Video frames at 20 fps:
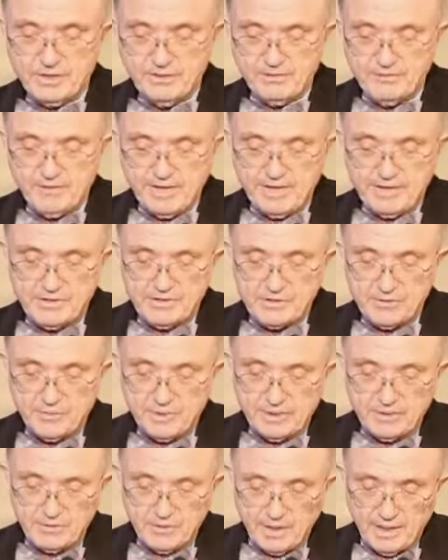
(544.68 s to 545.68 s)
in phase
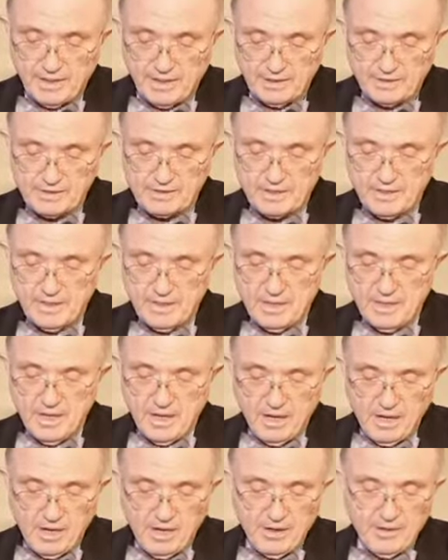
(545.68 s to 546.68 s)
three trials
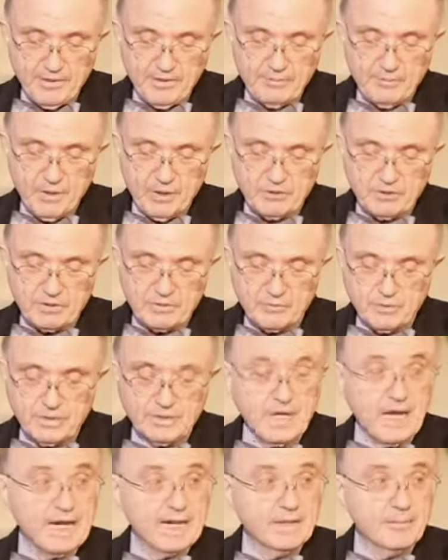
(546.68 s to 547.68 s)
are the most
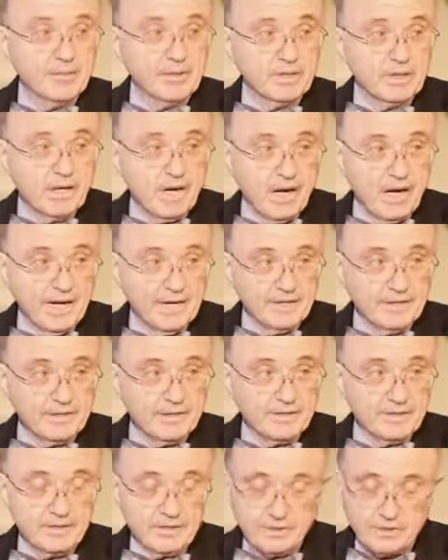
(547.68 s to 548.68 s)
reliable
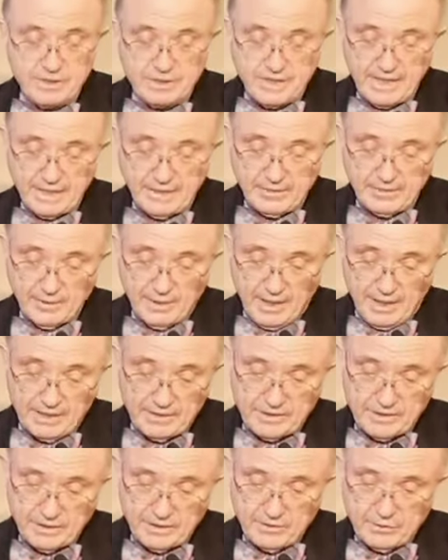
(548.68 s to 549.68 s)
guides to
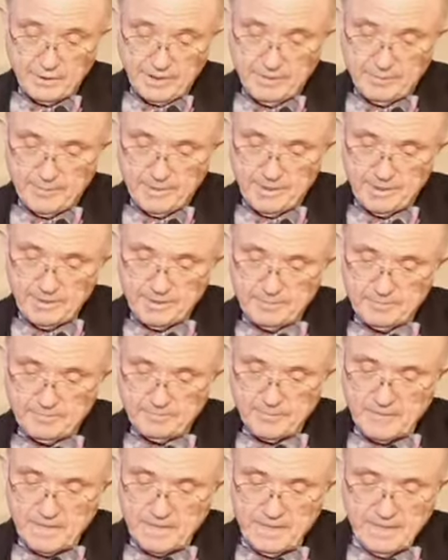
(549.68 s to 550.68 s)
standardizing treatment.
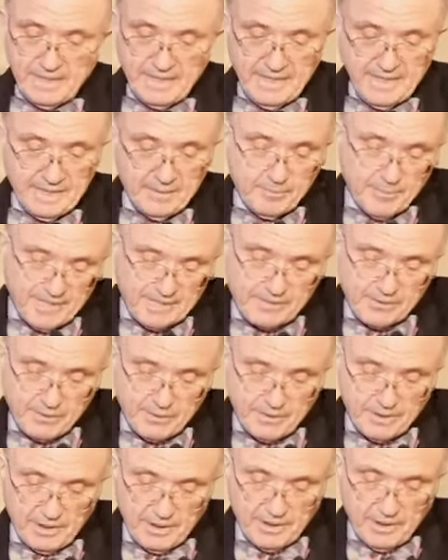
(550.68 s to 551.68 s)
In
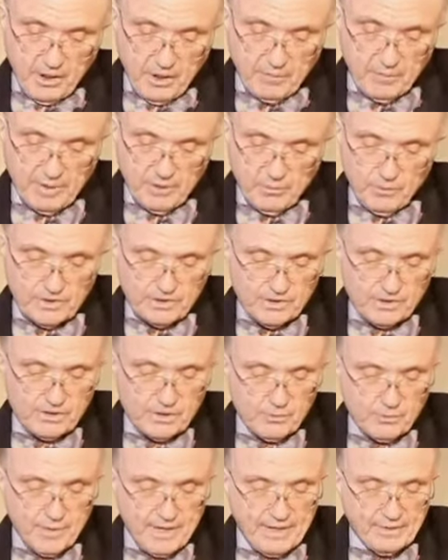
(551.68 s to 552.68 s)
mesothelioma, which is
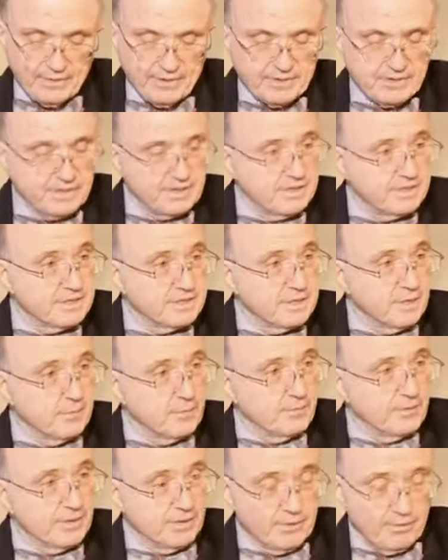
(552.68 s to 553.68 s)
a rare disease
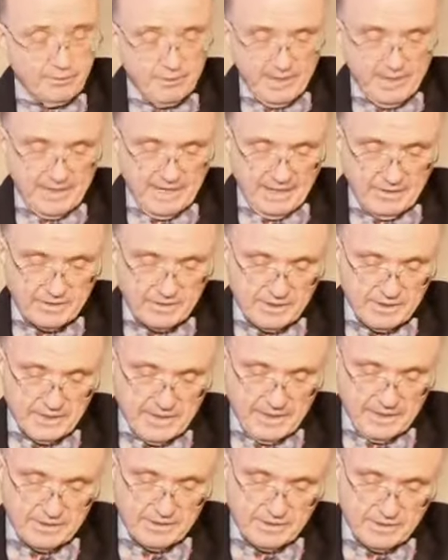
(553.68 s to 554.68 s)
numbering 3,000
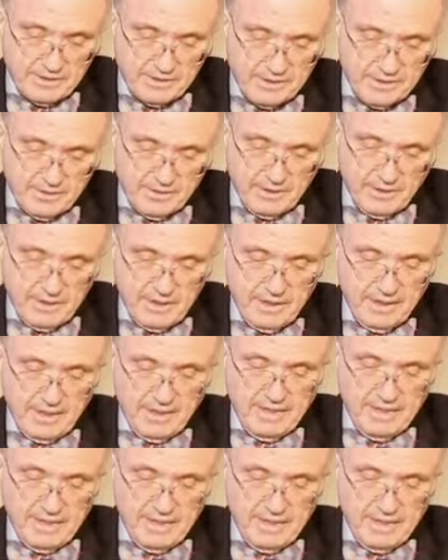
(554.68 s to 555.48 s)
cases yearly,